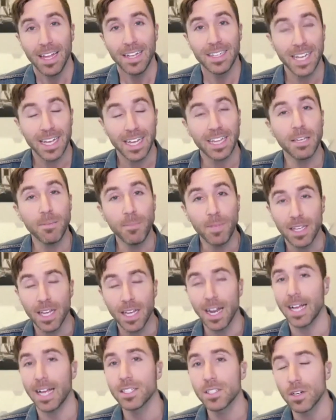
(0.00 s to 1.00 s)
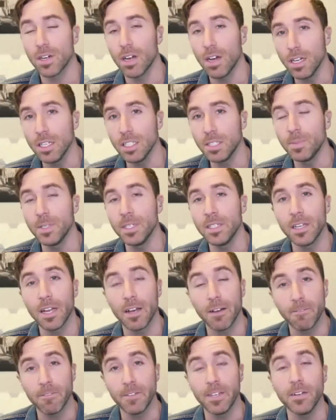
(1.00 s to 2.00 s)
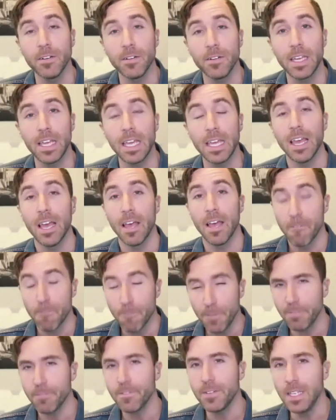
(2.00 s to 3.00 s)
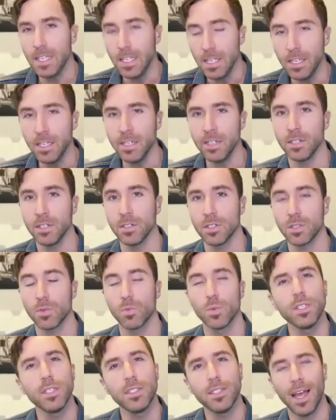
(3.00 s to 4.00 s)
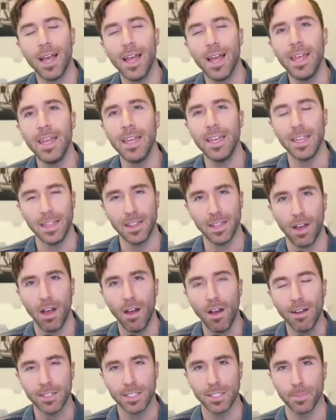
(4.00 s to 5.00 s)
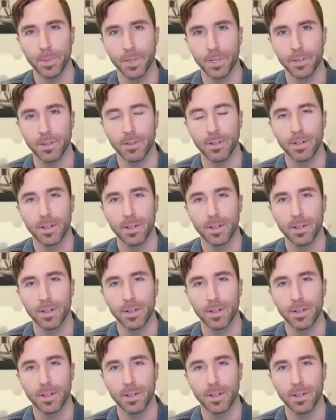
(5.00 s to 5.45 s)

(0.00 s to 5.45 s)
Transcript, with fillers: telling me that as her husband of nearly fifty years was dying in the hospital,